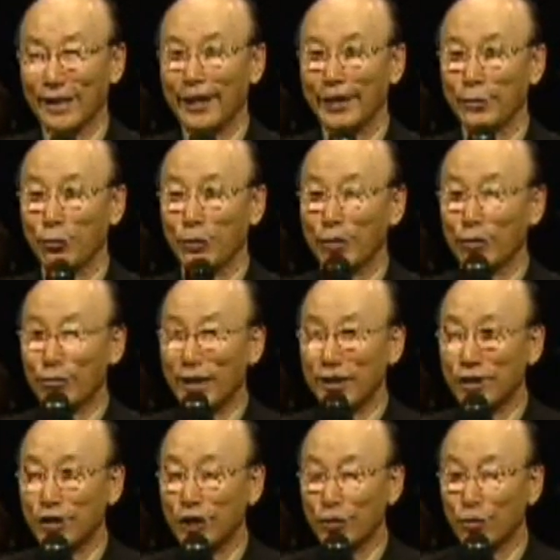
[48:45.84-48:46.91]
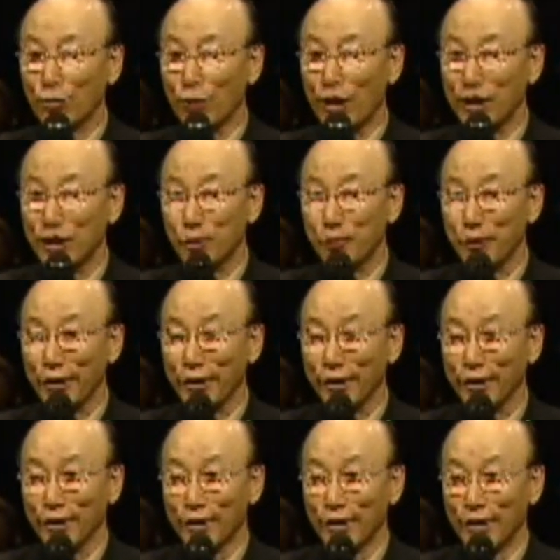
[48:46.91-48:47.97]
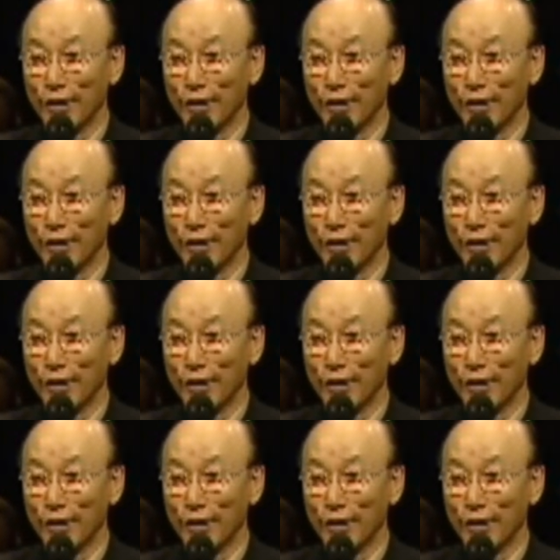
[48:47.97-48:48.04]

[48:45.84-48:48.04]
And we rushed her to the hospital,